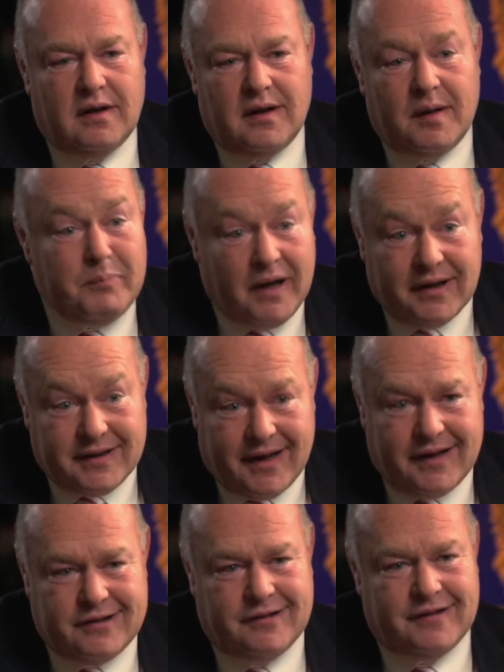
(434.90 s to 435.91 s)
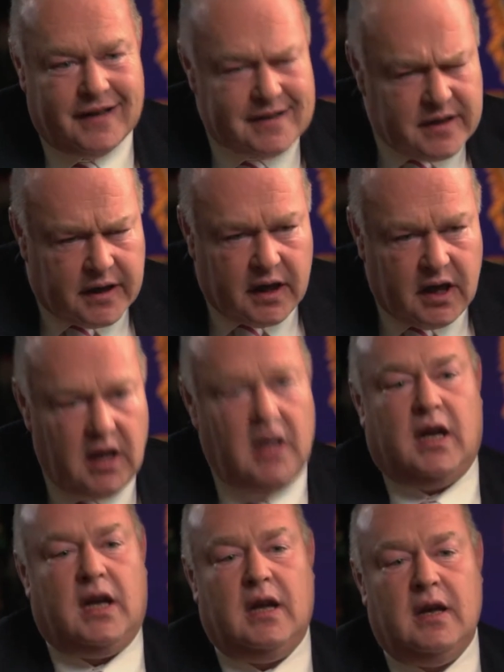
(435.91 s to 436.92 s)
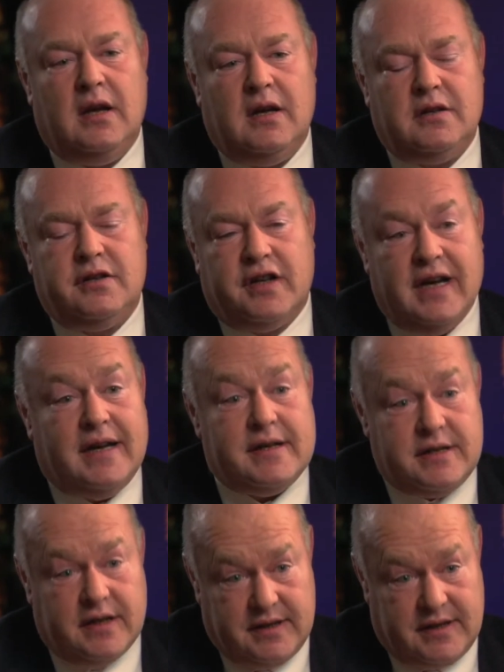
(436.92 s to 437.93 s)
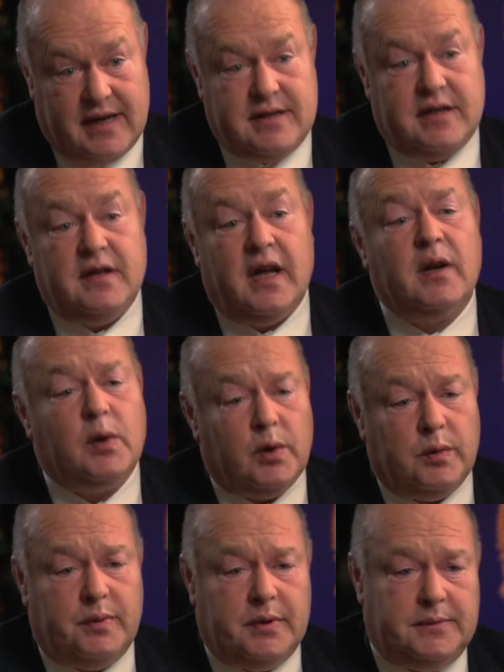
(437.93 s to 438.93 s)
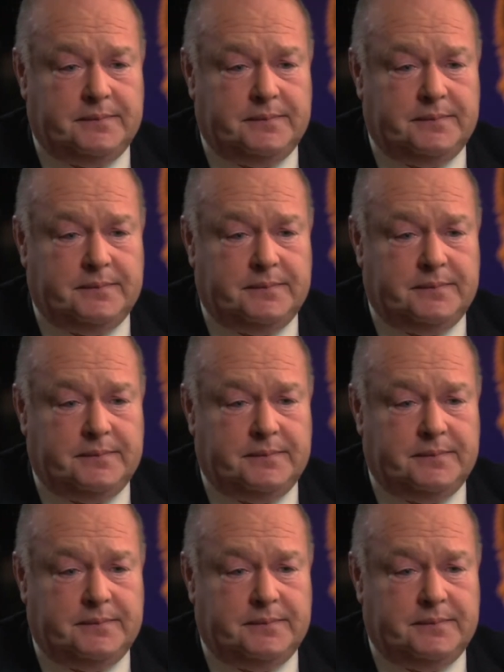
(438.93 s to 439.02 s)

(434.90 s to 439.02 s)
implantation, that's the key to getting success in that group.